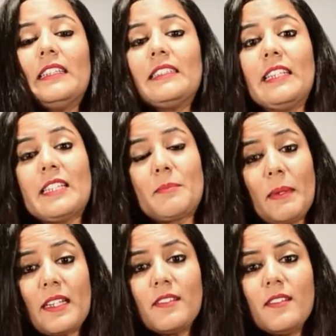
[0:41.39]
These
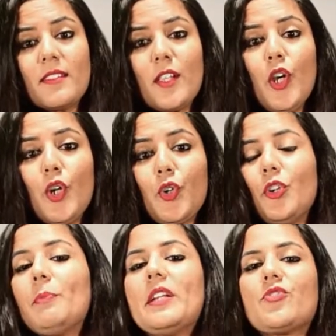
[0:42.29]
metals
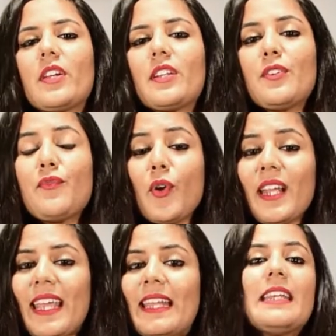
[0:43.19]
could be traded for
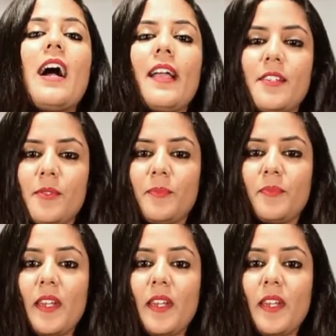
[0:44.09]
any item,